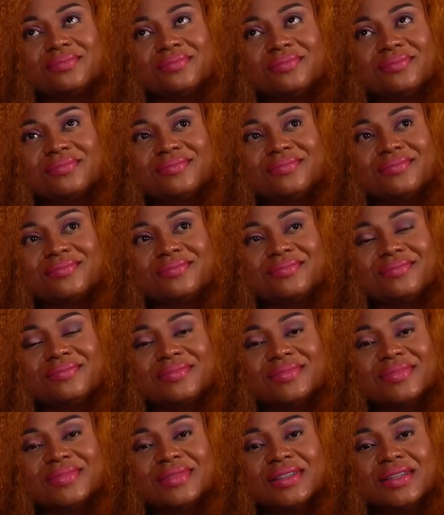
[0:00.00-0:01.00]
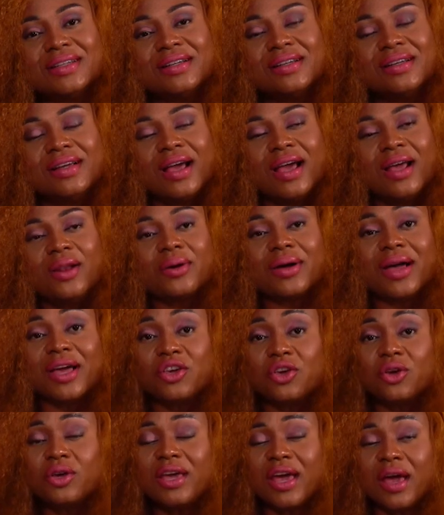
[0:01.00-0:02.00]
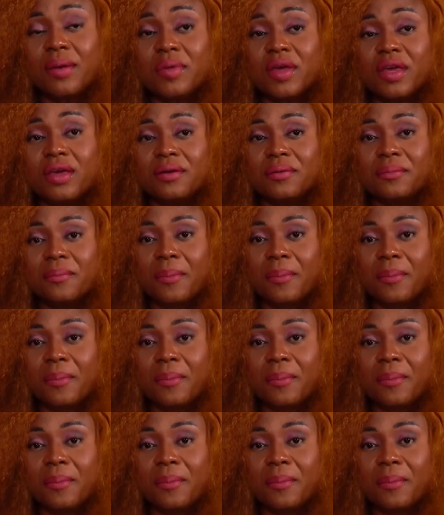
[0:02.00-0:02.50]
Hello. Hello, can you hear me?